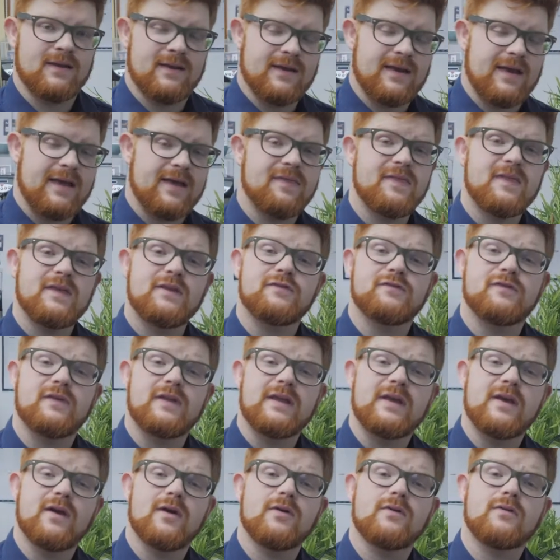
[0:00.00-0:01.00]
In this
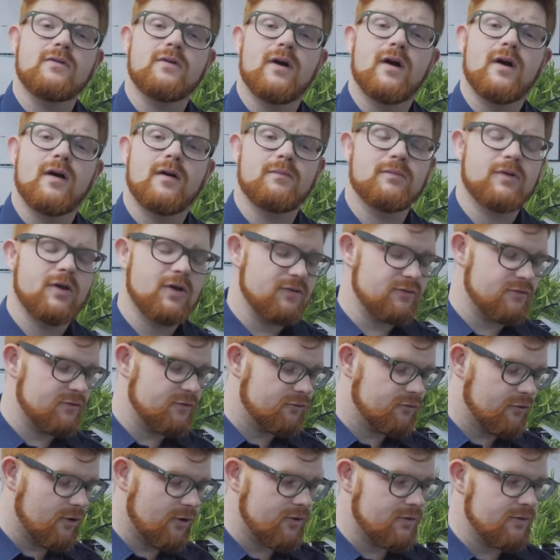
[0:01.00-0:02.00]
video I'm going to
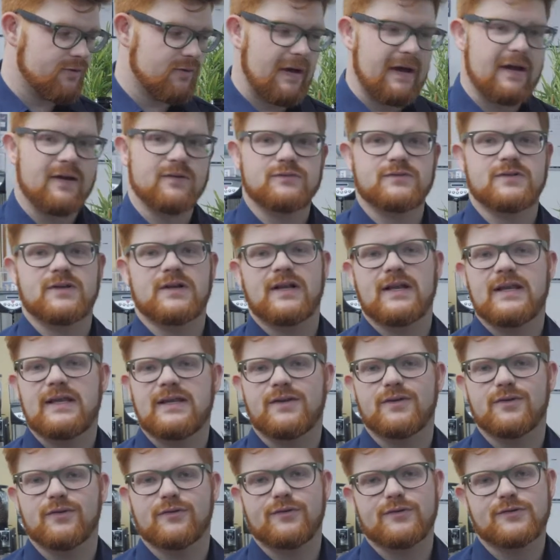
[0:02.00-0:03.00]
show you how to
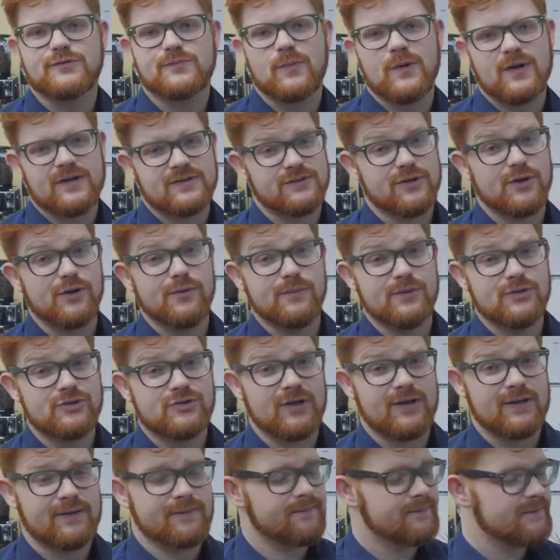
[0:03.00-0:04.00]
clean your espresso
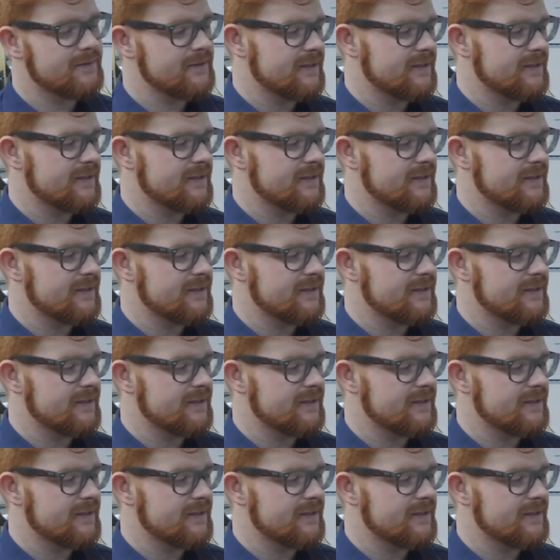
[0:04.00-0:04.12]
machine.